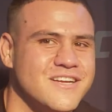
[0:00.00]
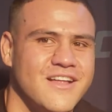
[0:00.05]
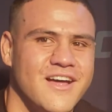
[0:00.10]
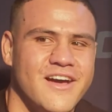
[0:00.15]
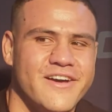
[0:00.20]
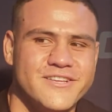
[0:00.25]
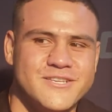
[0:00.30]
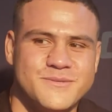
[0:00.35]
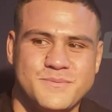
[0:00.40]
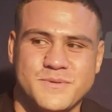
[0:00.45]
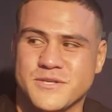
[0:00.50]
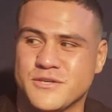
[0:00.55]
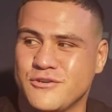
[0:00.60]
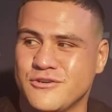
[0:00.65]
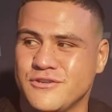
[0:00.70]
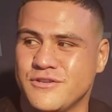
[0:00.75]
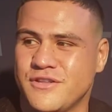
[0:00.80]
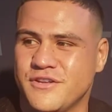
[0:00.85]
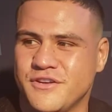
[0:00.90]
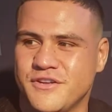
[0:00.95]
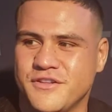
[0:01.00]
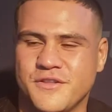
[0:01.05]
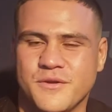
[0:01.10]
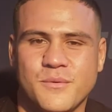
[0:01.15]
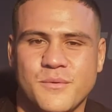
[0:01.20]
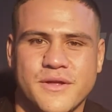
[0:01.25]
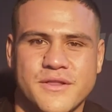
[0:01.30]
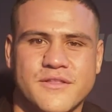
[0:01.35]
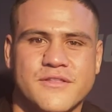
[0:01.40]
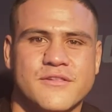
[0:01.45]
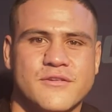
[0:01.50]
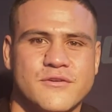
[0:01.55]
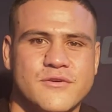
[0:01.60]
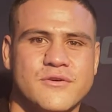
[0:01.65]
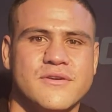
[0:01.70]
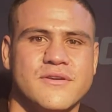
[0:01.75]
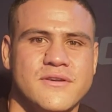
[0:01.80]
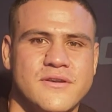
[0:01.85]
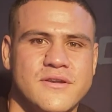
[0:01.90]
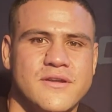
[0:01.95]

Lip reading: It's been good. The weather's good.